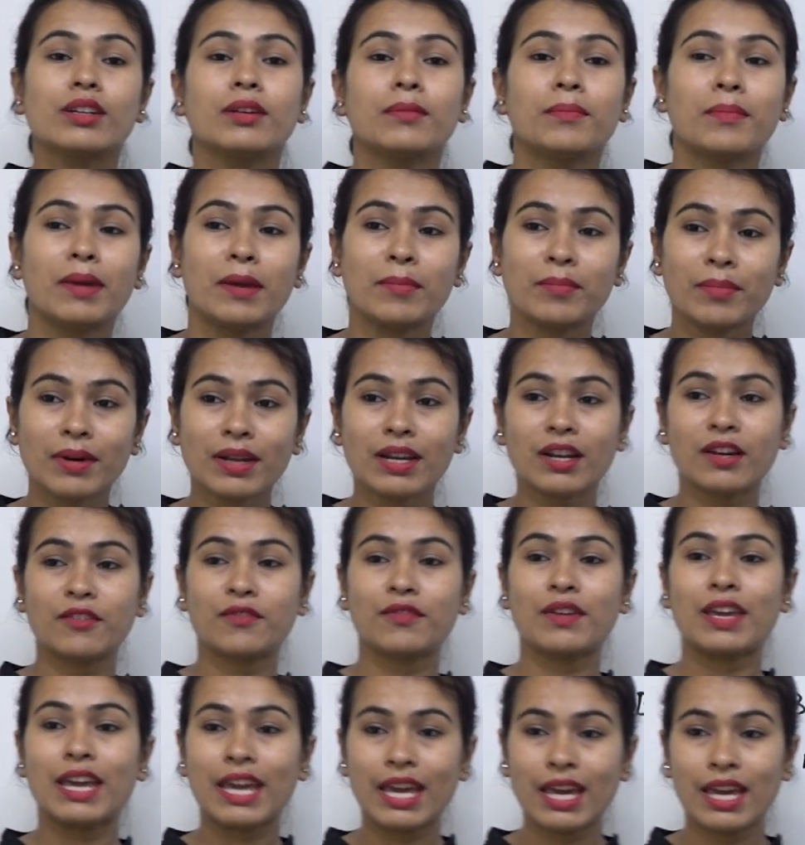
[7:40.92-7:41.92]
member of
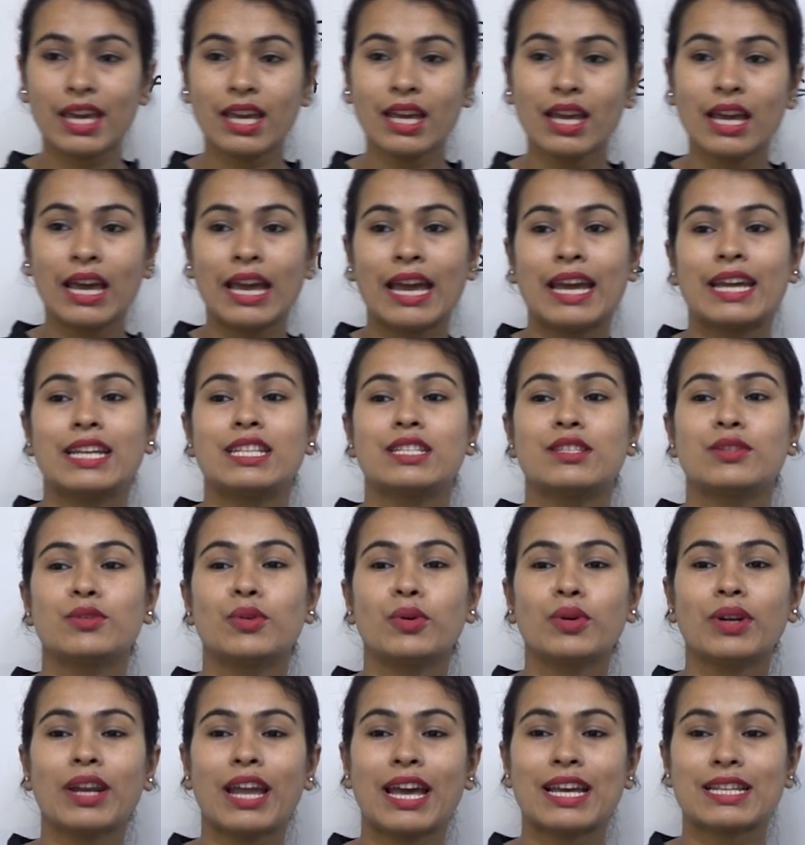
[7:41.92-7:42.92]
A, is
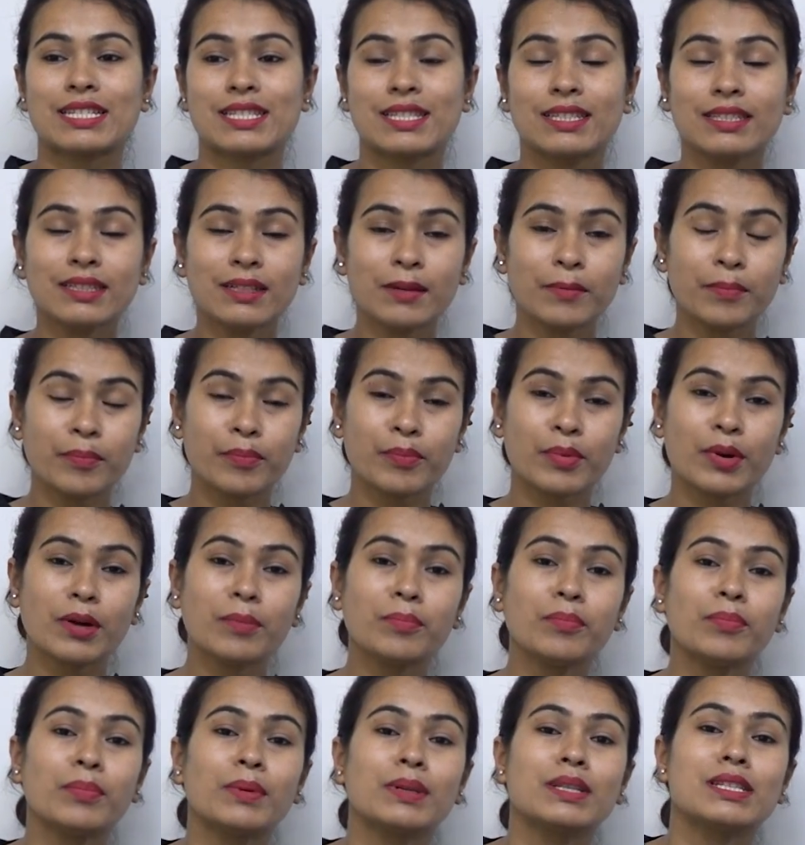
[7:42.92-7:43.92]
known as the
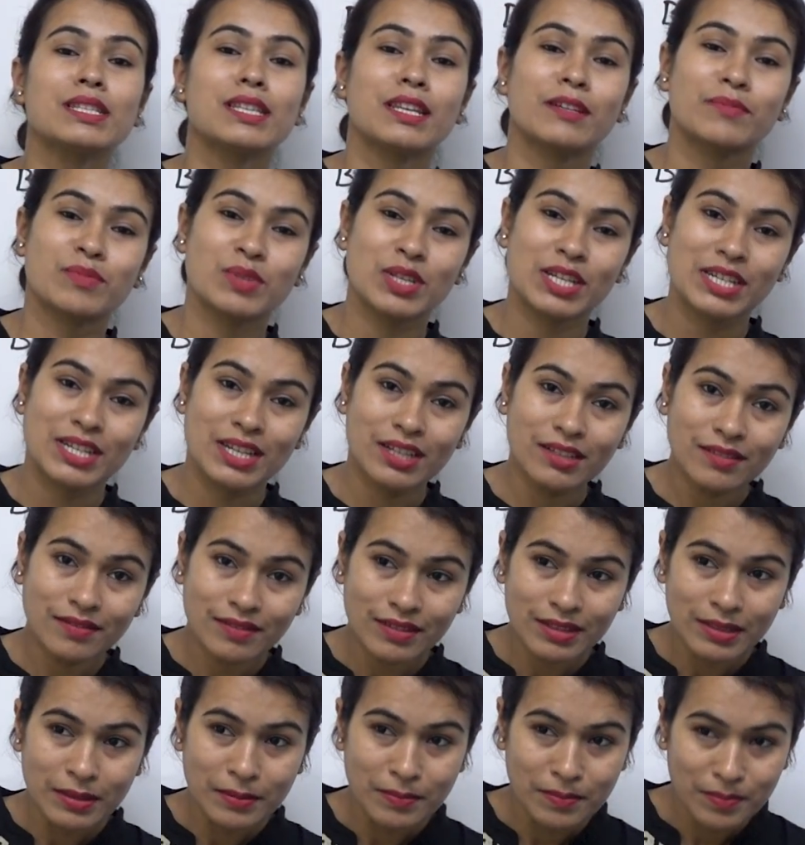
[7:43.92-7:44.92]
proper subset of
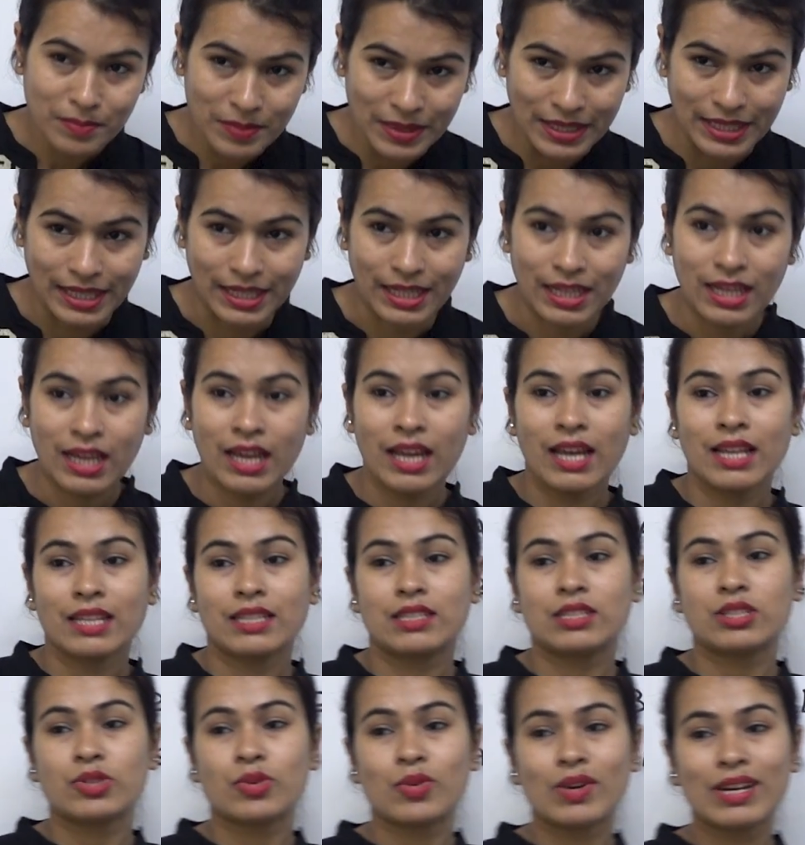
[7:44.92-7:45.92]
B.
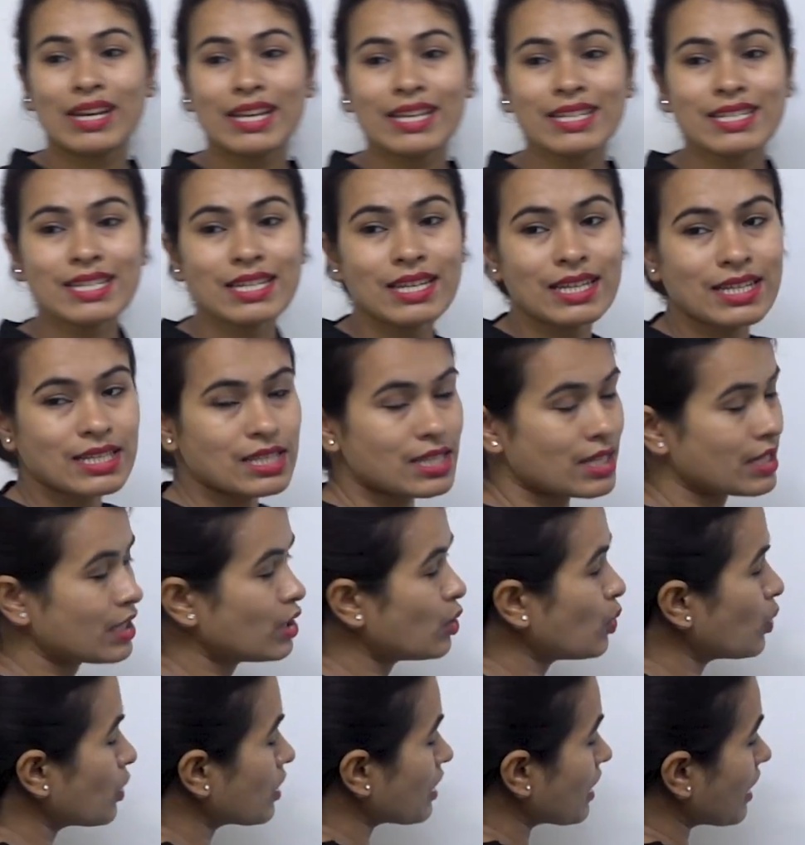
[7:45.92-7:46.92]
This relation is
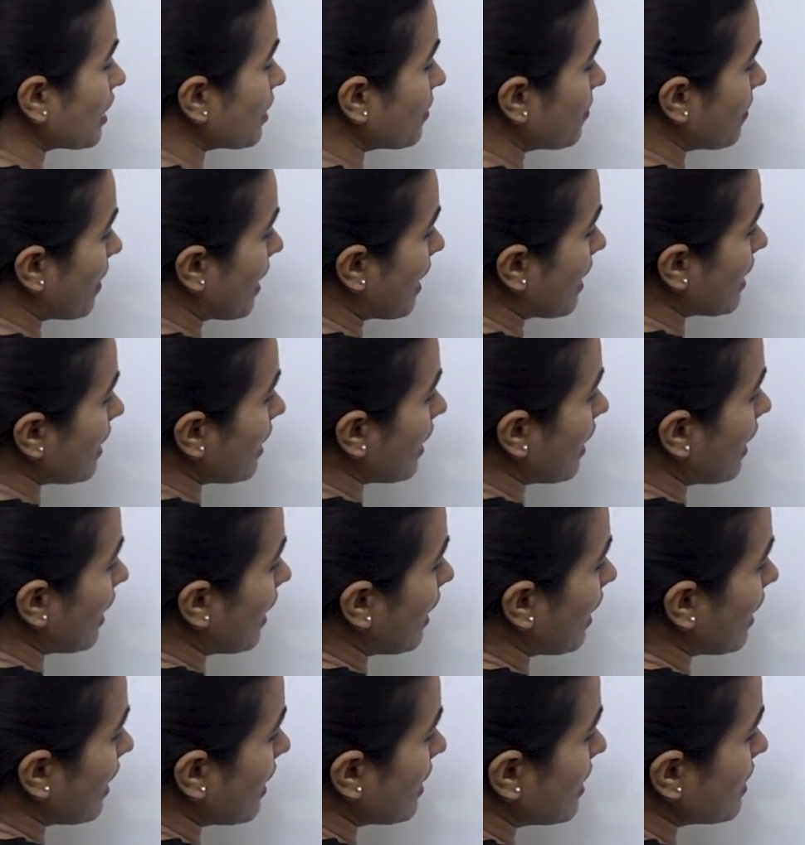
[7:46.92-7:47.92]
denoted by
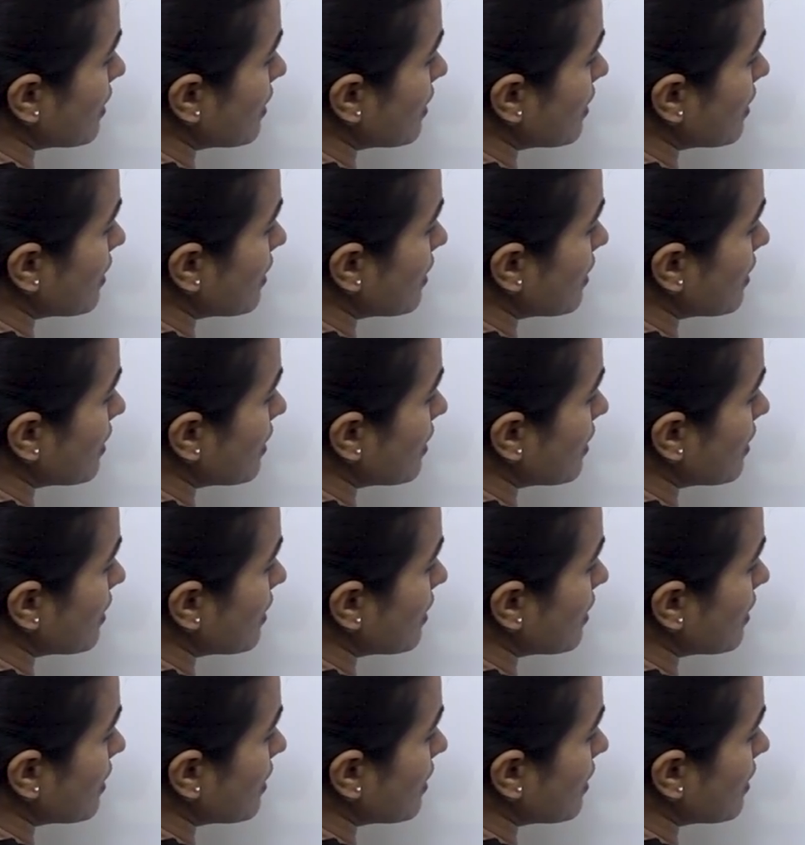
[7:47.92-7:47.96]
A